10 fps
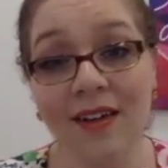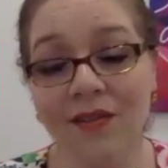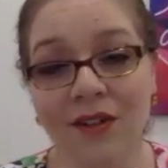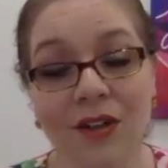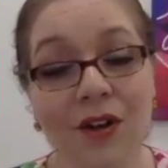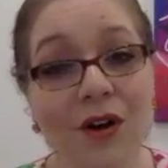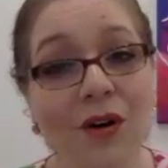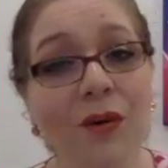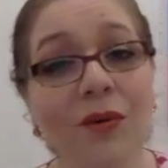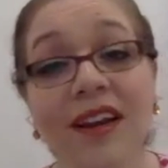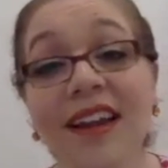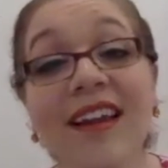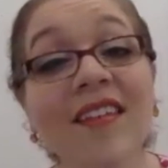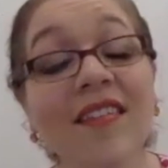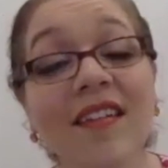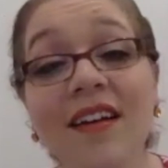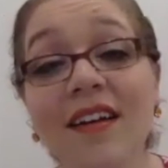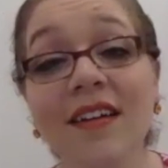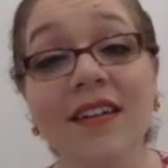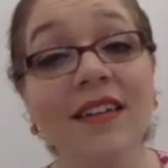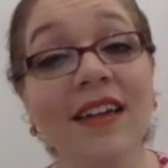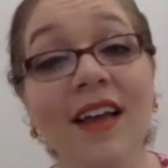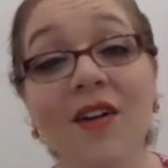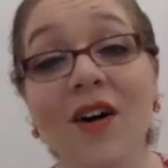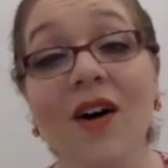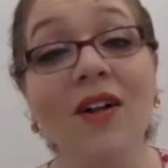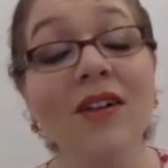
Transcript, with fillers: for no reason at all.